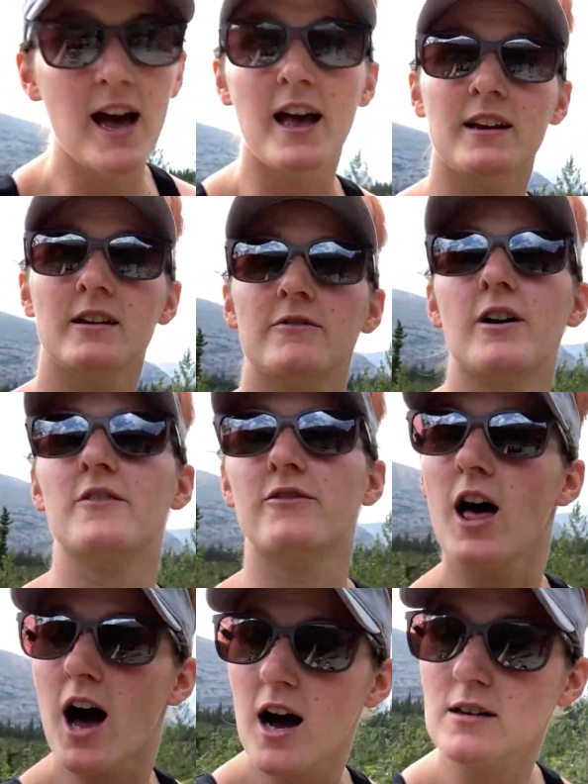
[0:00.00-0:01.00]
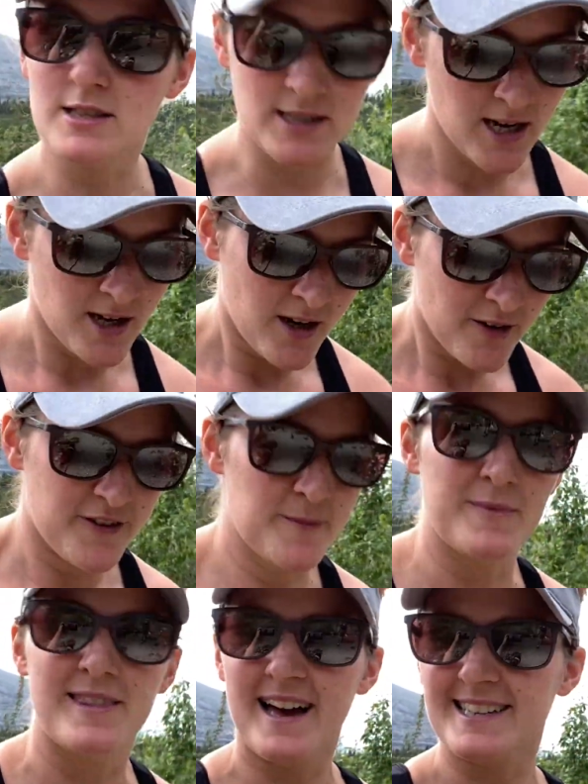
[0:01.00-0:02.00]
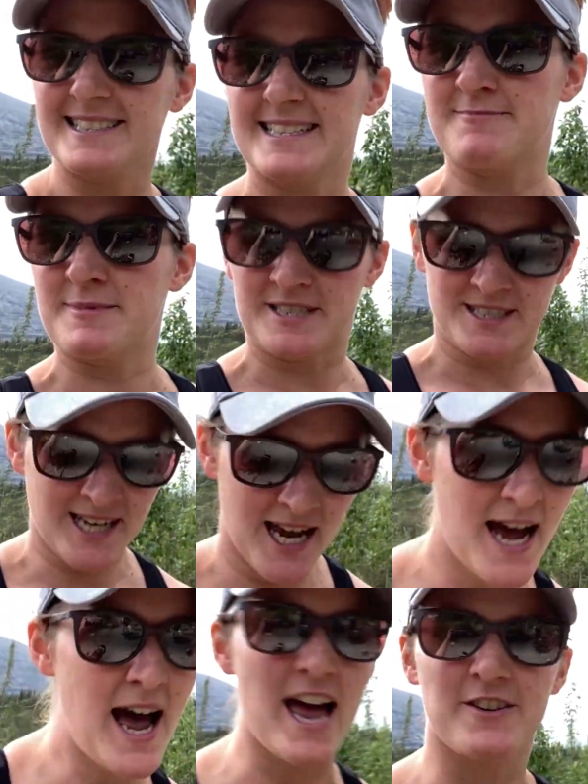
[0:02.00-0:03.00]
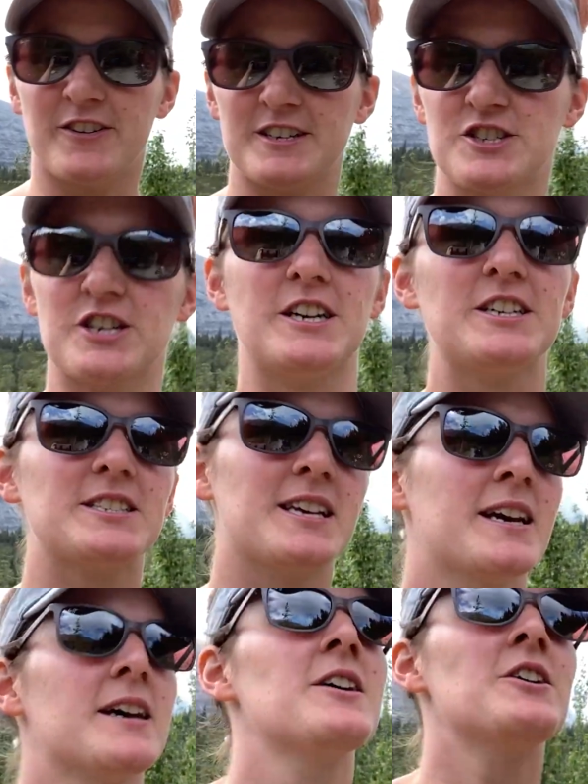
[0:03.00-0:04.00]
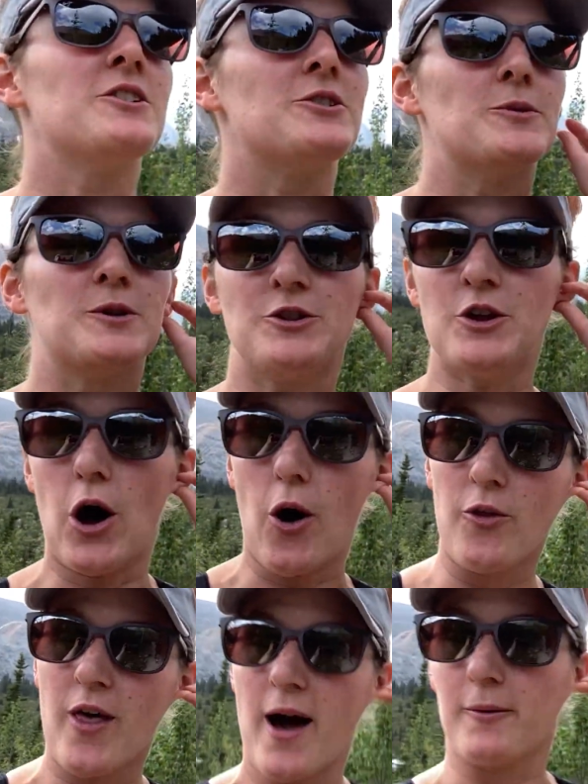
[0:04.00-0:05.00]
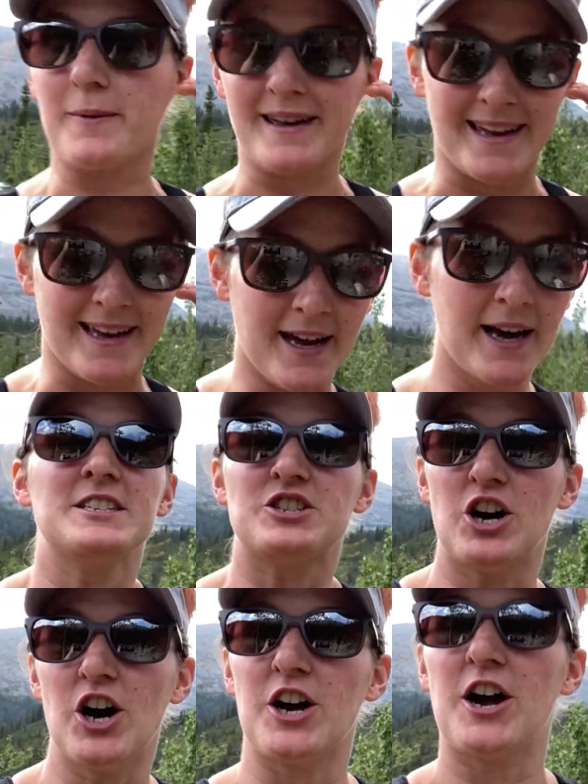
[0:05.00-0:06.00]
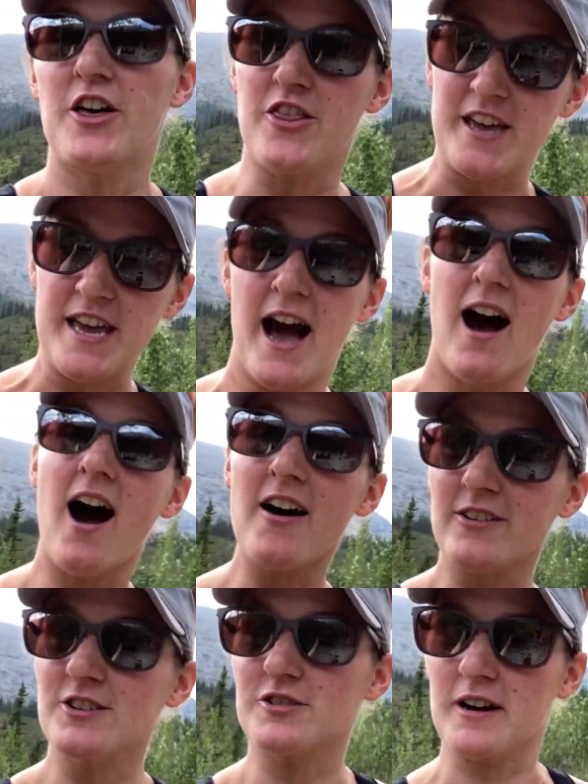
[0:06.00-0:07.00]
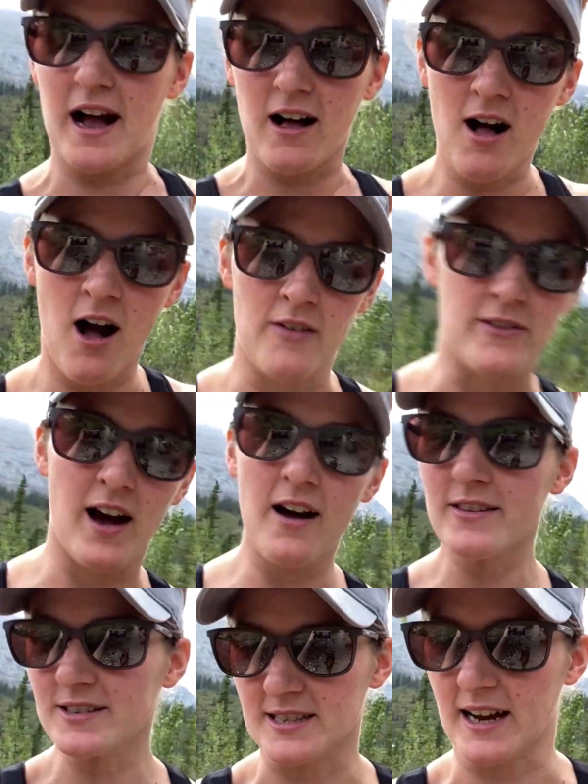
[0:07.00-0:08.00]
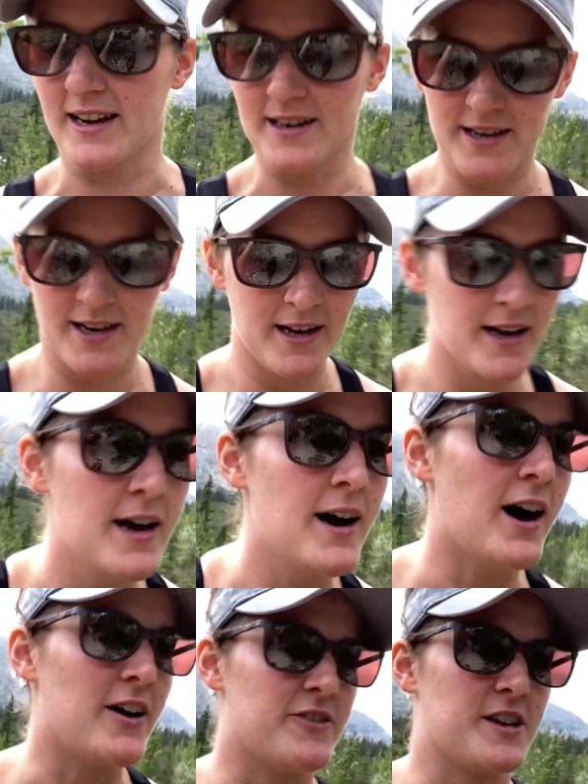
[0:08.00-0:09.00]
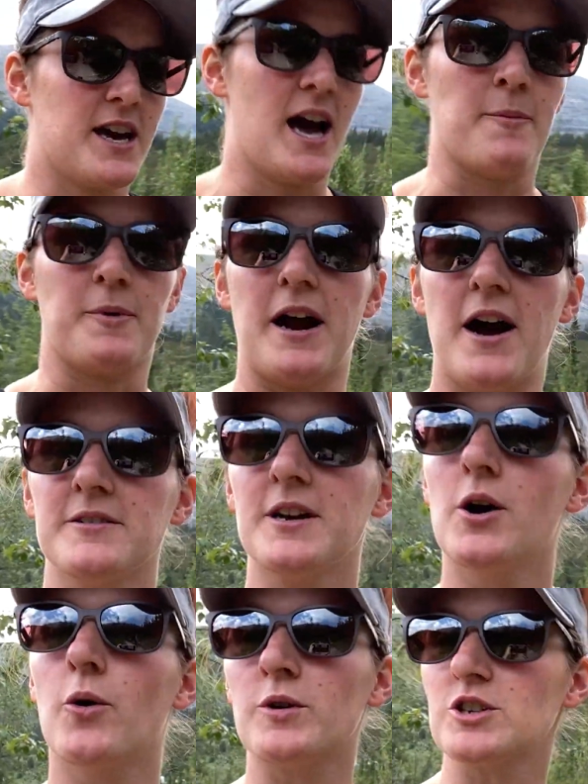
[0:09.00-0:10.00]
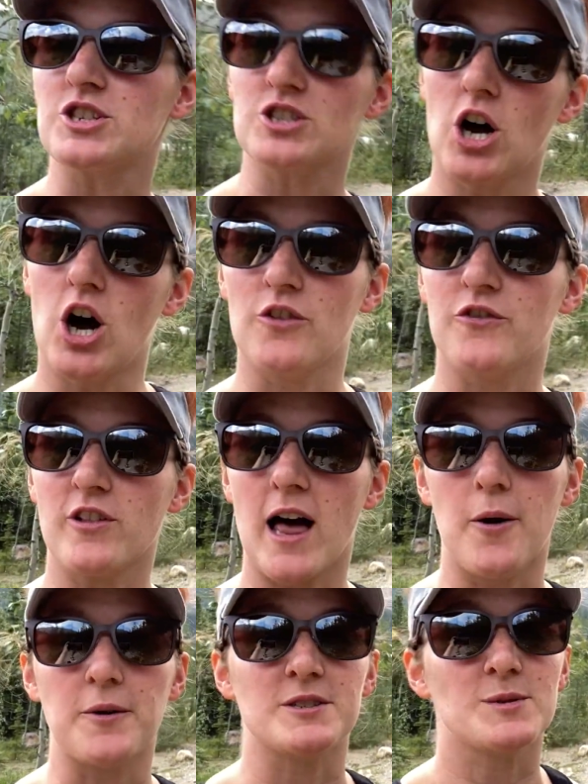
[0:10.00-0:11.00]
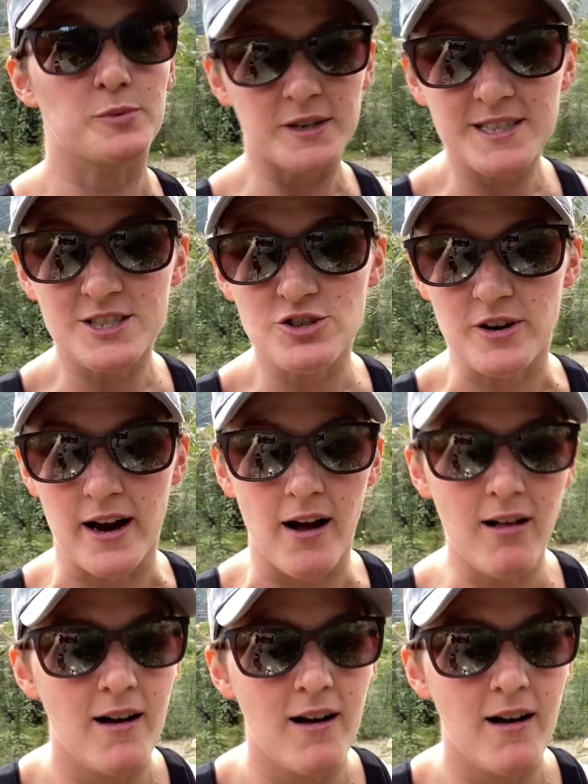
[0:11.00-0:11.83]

any of our vlogs from last summer's adventures, you will know that we took the other trail on the other side of the campground, which is called Flower Springs Trail.